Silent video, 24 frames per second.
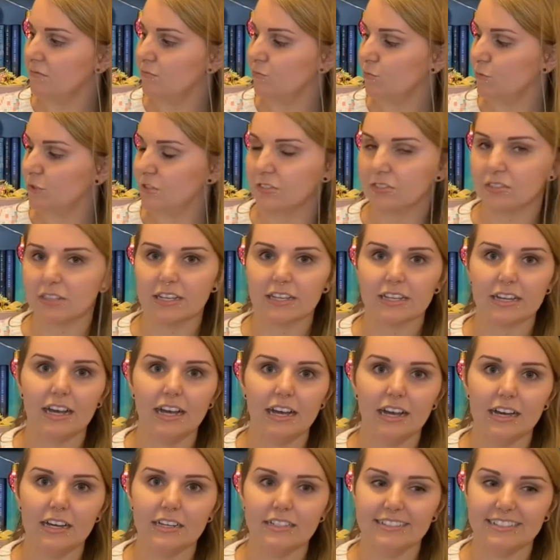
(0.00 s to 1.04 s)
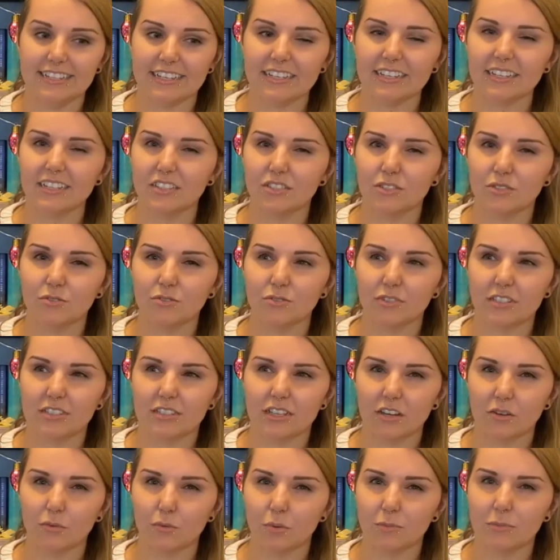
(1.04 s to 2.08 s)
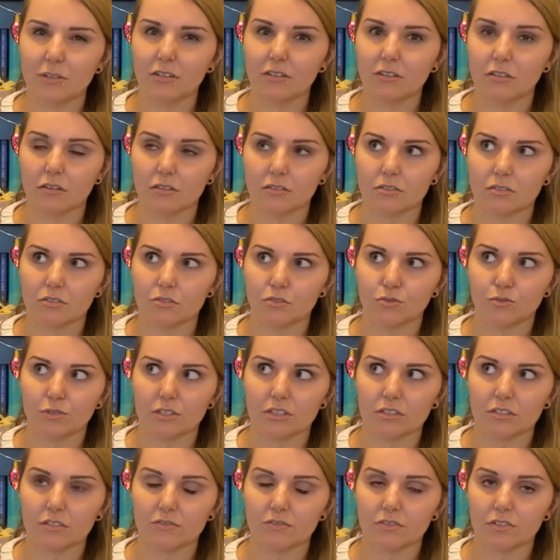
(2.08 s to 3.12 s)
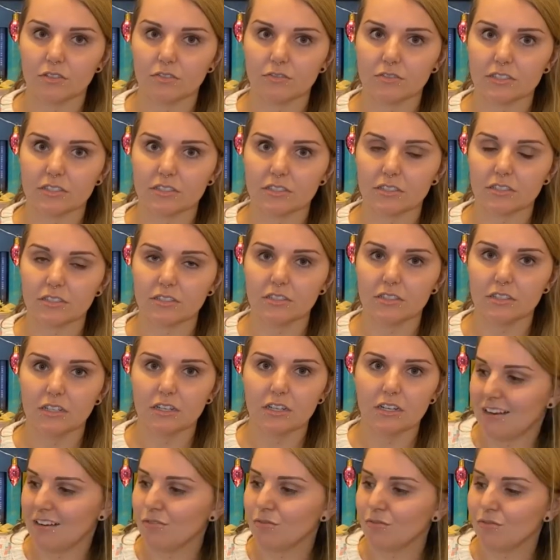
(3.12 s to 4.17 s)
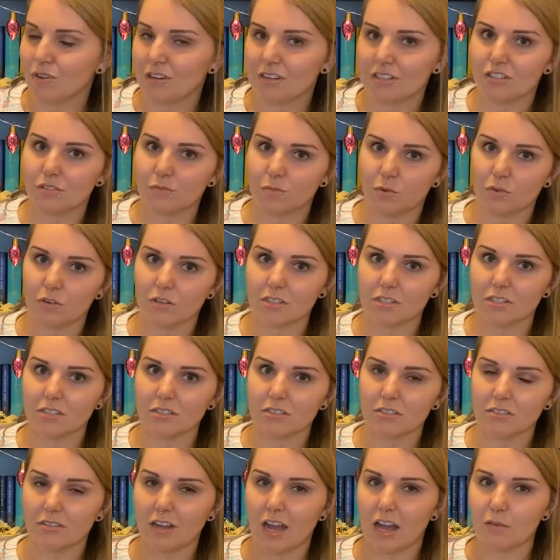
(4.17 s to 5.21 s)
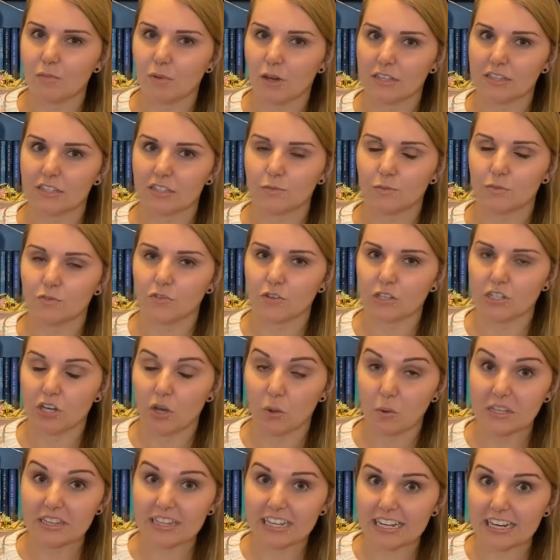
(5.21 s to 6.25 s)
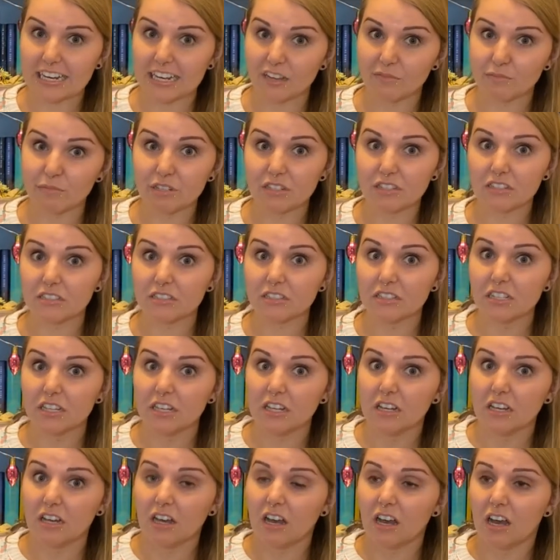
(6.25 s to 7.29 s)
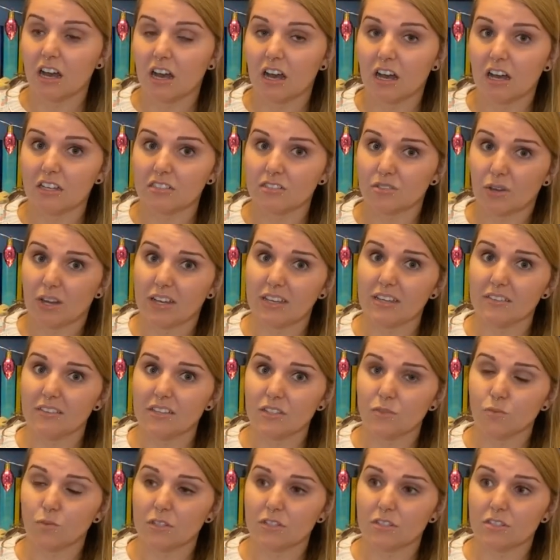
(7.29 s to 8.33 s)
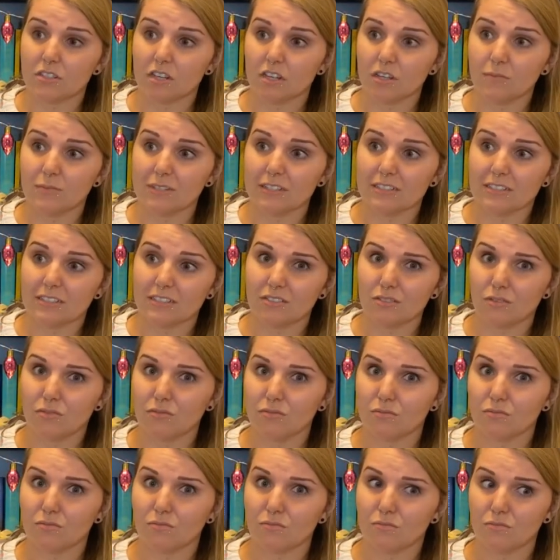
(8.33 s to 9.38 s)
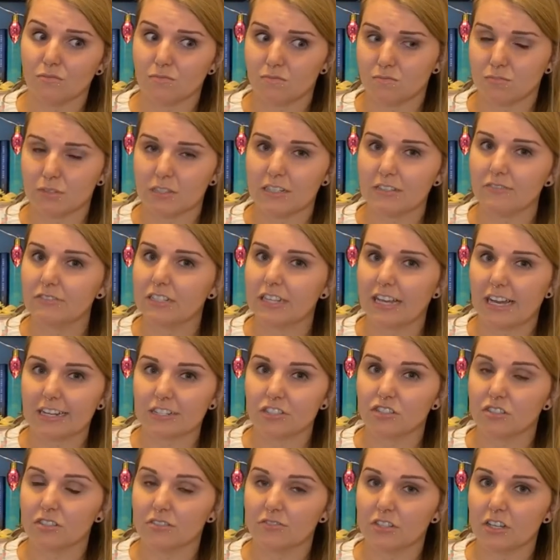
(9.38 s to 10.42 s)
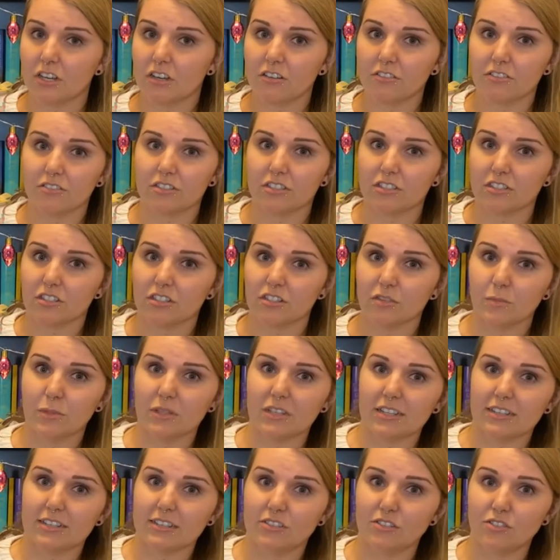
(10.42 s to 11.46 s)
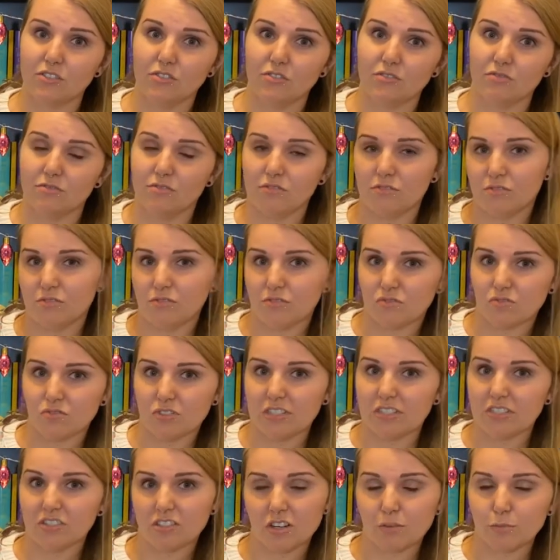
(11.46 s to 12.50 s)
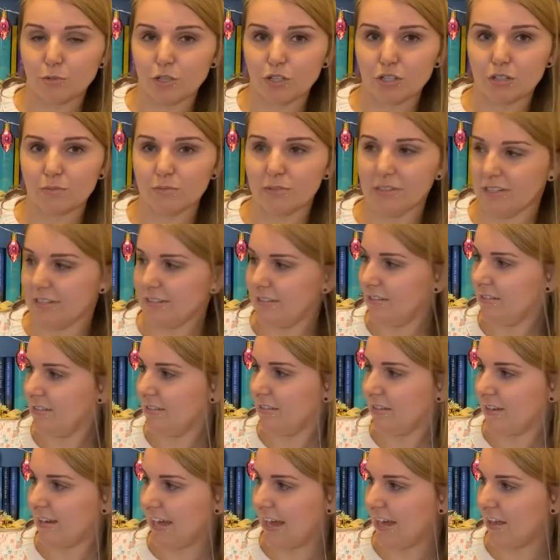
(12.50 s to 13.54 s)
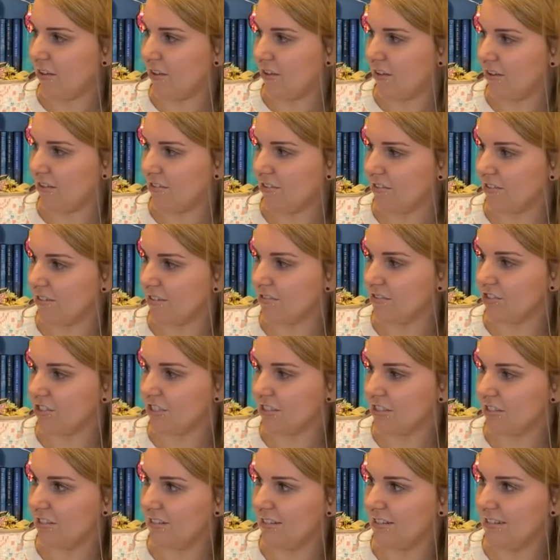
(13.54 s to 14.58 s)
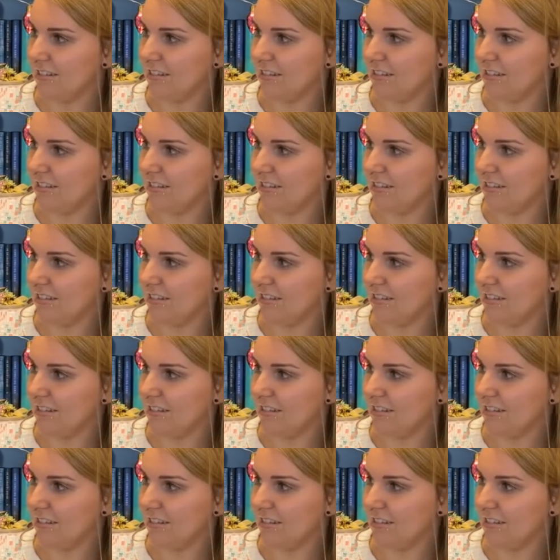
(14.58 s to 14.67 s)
was like a dick to a young woman on Twitter for no reason. I don't want to support her. I bought this before knowing that happened. Uh, so I gave this one star because I don't believe in the actions of the author. This could have been like a three-star book, but the author just